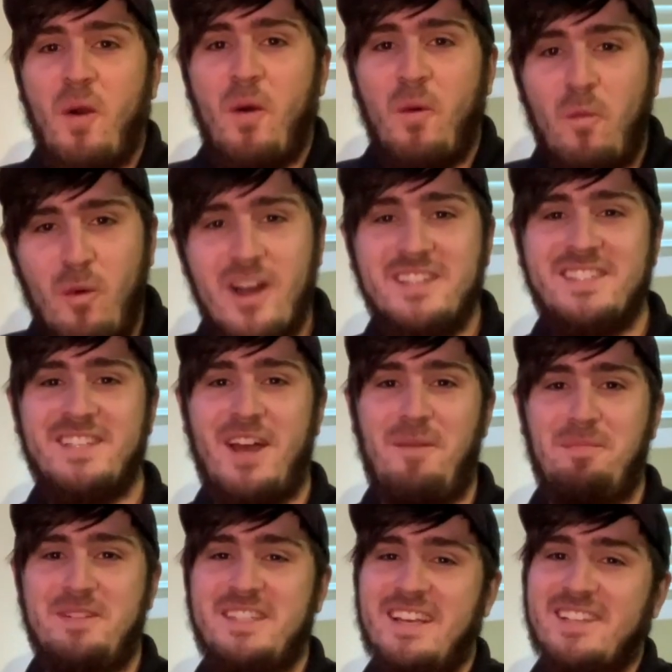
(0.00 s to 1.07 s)
What's
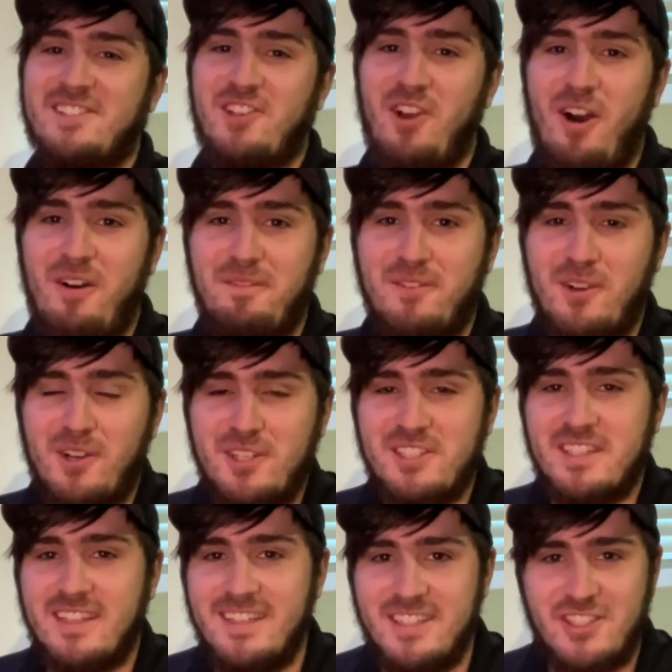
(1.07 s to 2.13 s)
up, disc
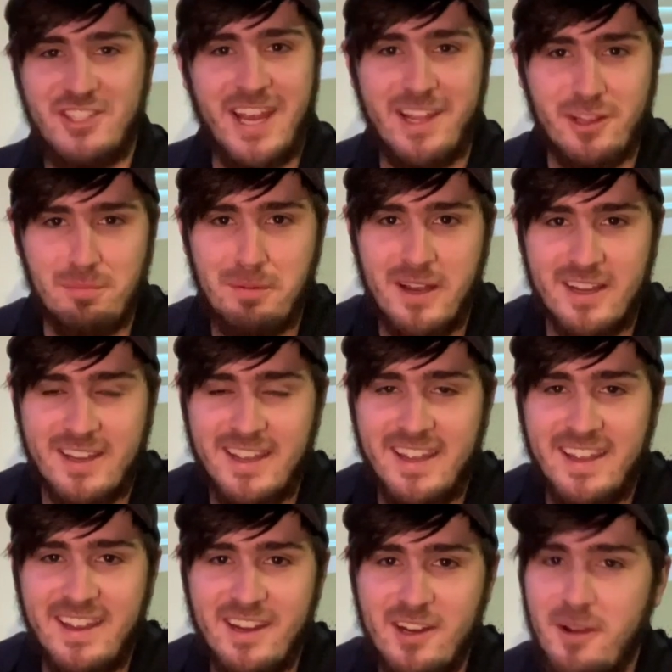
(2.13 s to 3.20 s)
golfers? Jake LaPutka
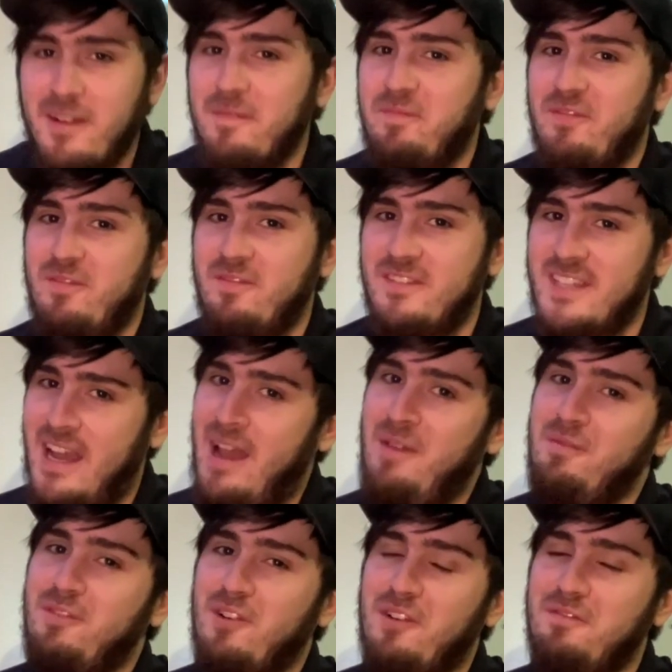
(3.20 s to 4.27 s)
here.
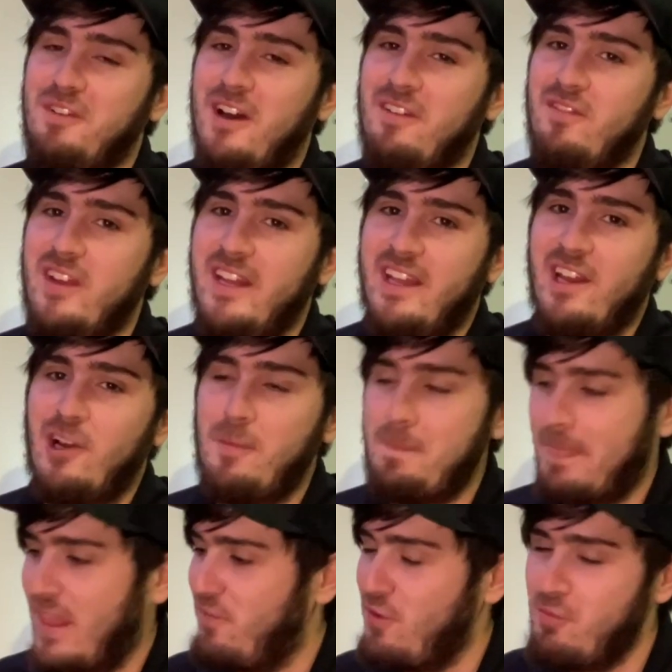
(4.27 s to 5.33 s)
Time for a fun video.
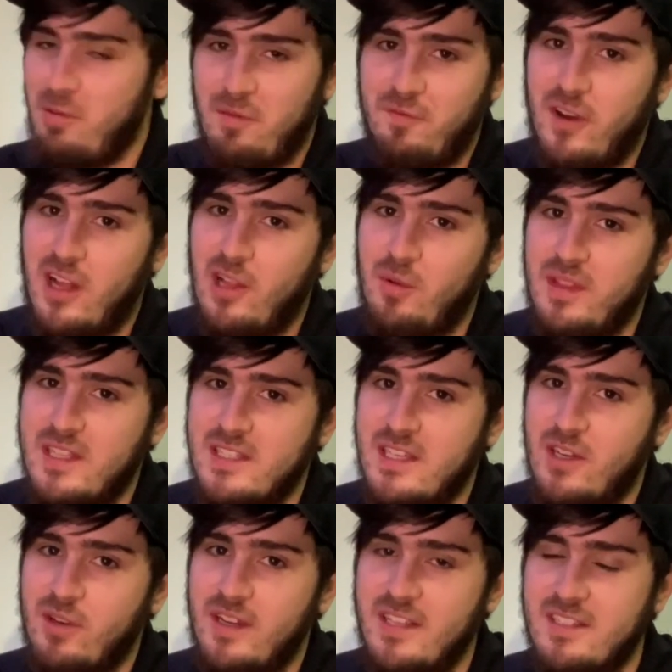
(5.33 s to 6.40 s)
If you've been following the
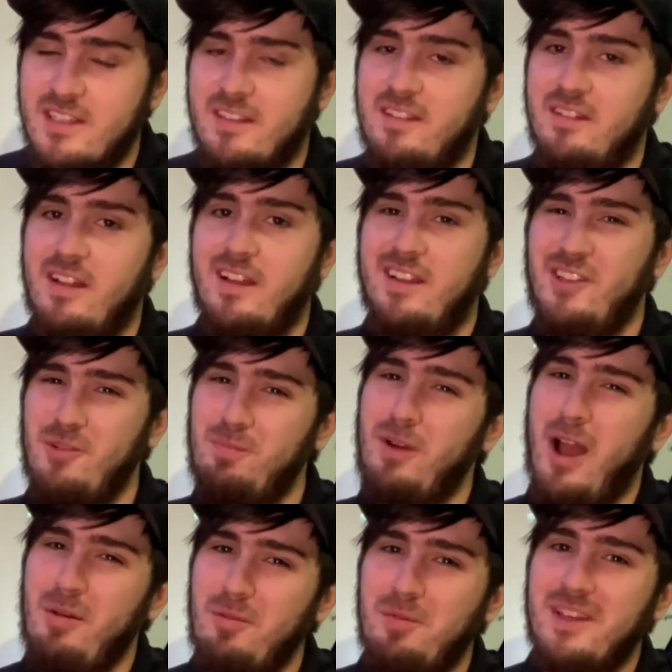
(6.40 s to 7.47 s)
series, you
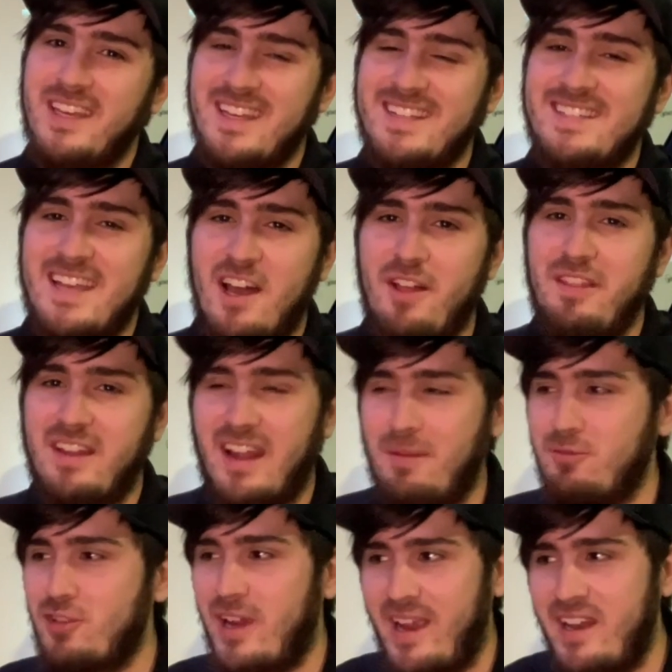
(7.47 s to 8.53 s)
probably can tell that
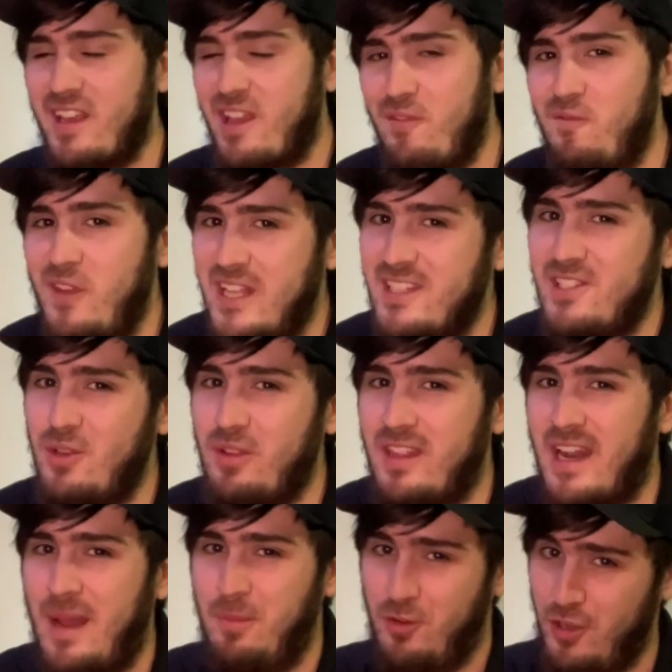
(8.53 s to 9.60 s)
I'm trying to convince you
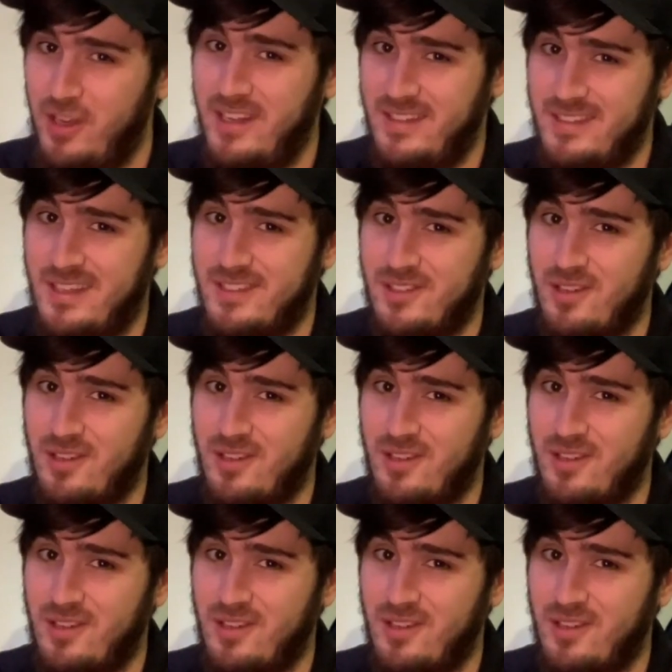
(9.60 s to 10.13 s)
that I'm good at disc